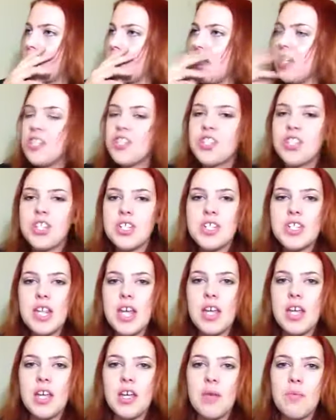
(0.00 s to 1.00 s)
it's just
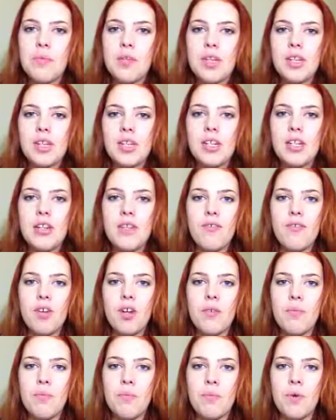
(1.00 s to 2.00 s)
like a completely
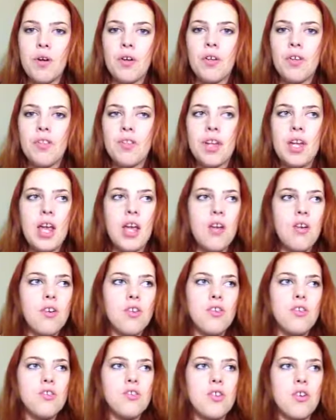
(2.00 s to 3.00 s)
different book. The
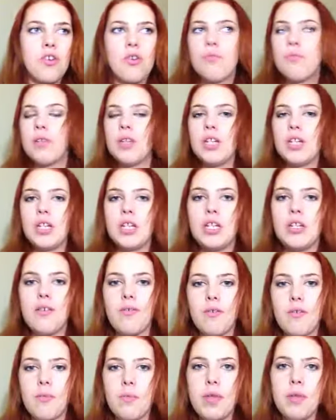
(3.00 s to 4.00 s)
characters are completely
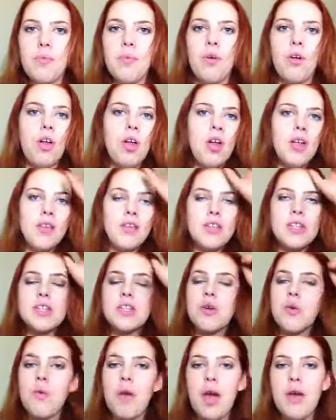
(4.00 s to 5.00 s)
different people. The
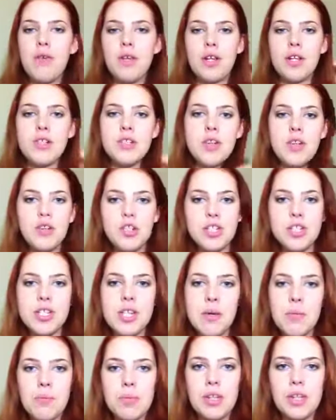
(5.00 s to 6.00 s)
surroundings are just
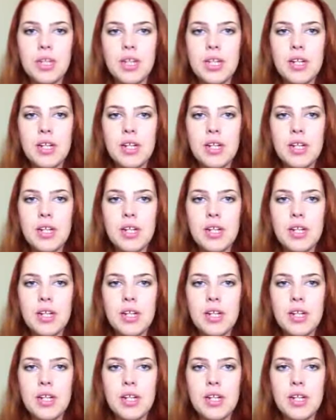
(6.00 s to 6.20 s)
completely